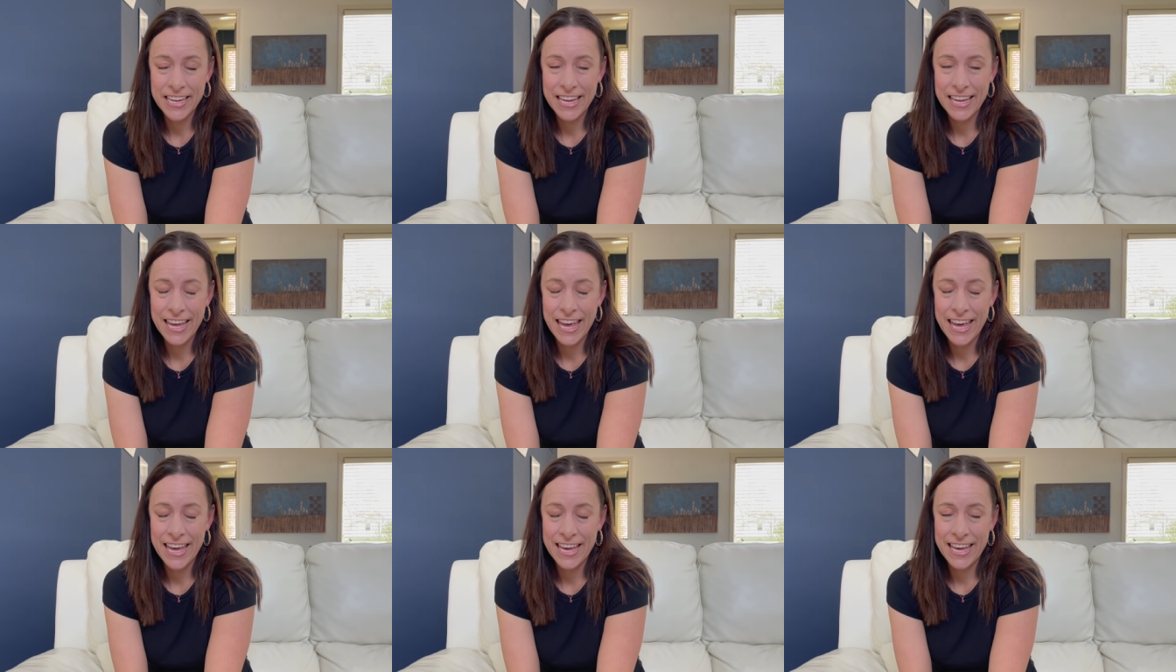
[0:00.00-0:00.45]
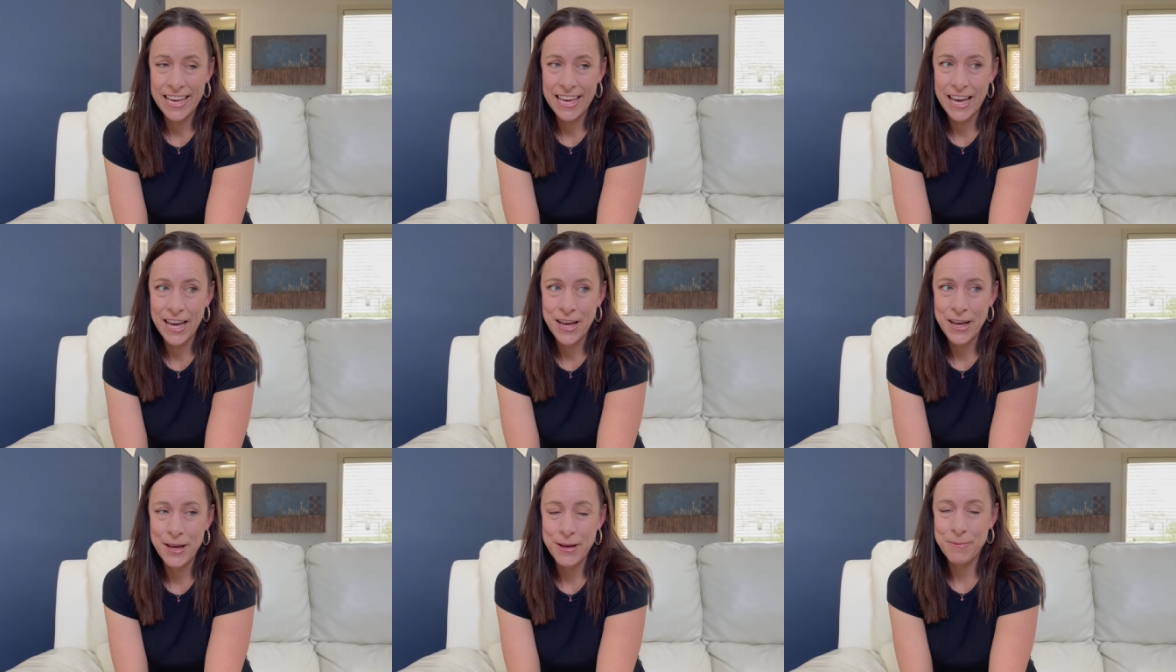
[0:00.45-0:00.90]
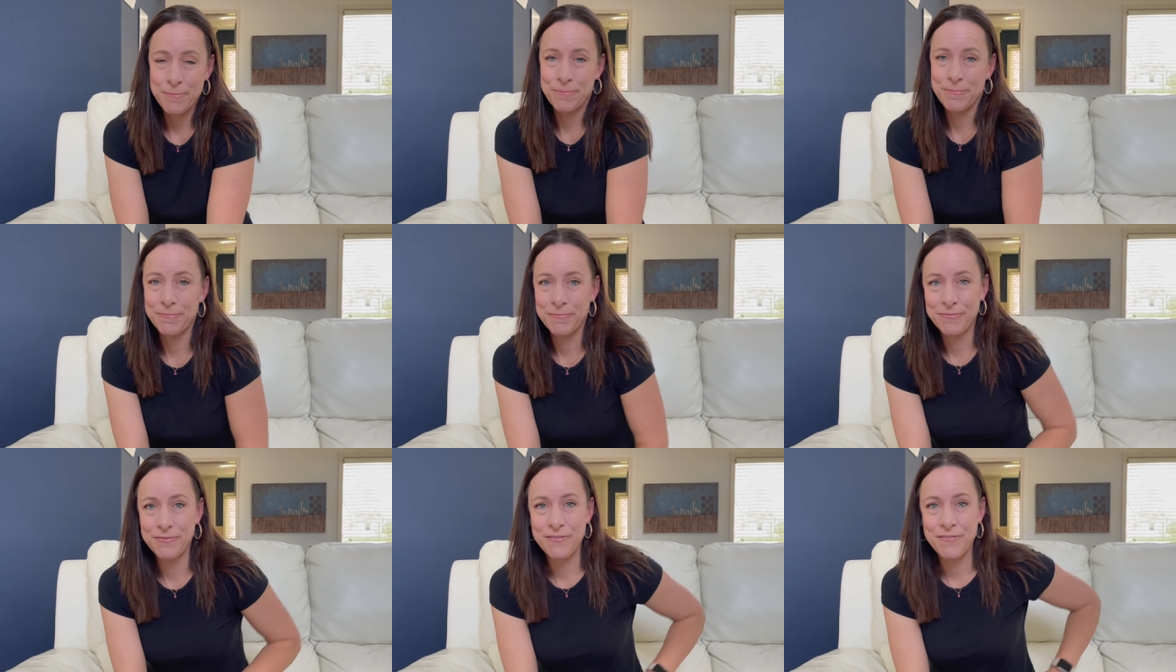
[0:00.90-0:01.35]
a um,
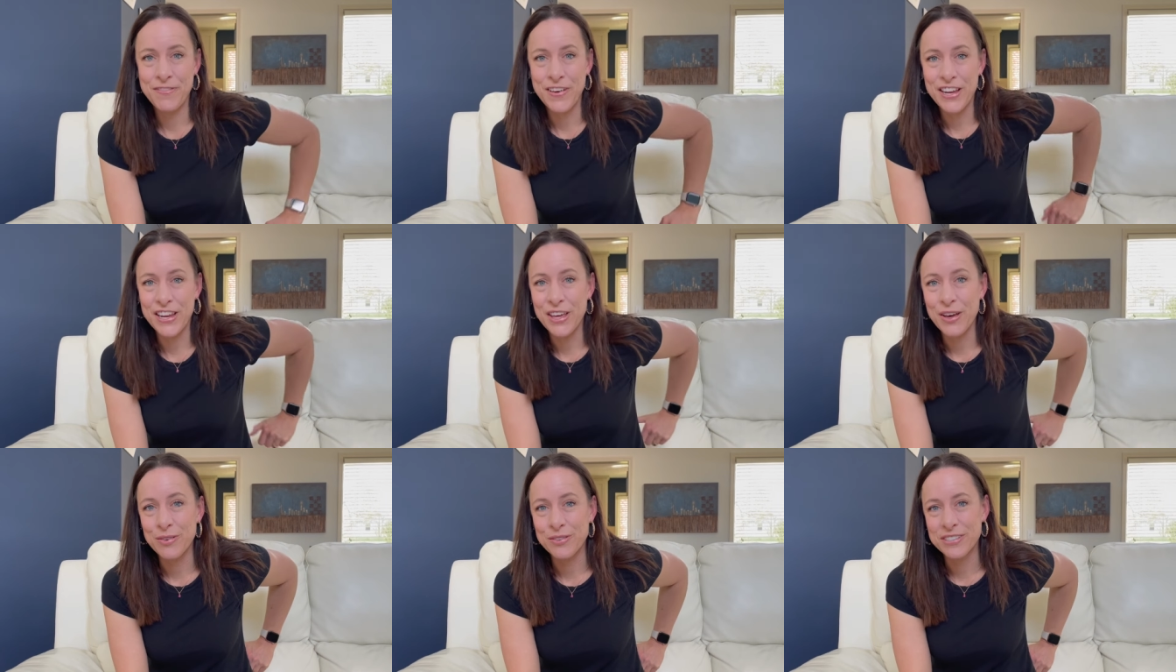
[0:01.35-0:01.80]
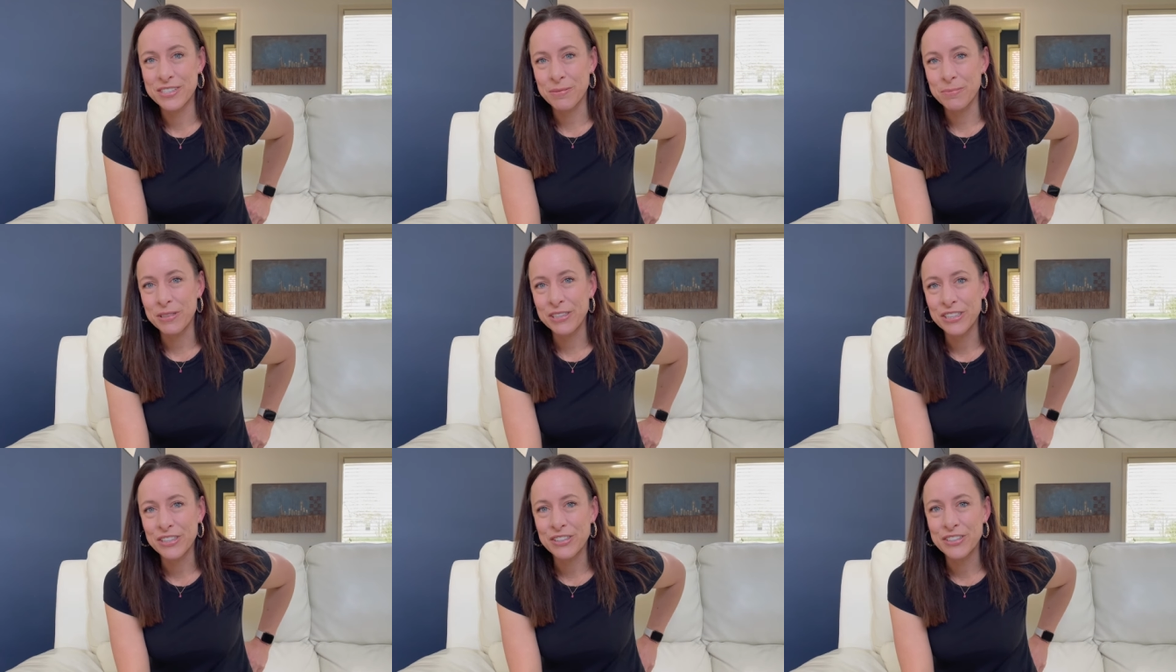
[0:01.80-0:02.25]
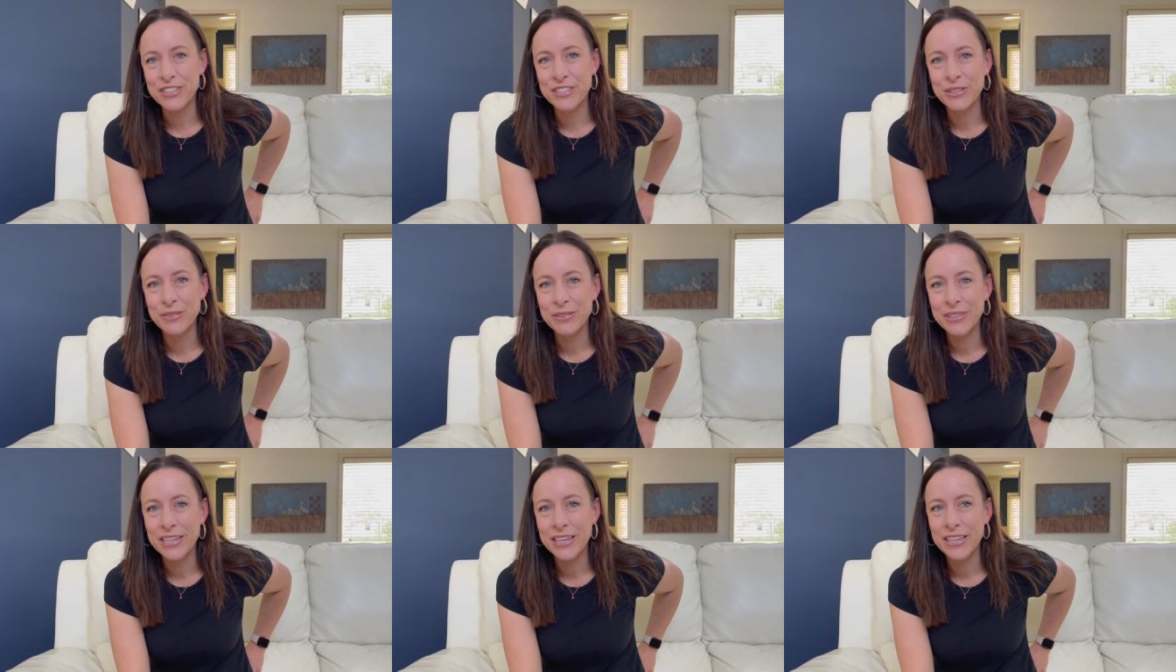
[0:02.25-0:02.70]
video similar
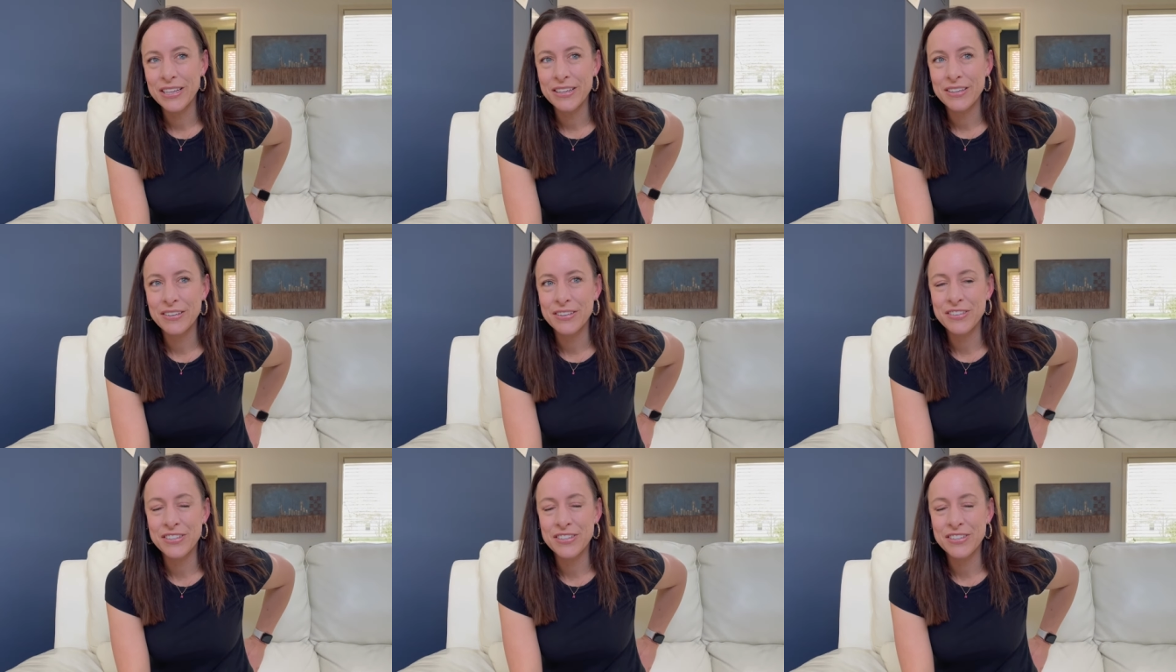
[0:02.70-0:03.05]
to it,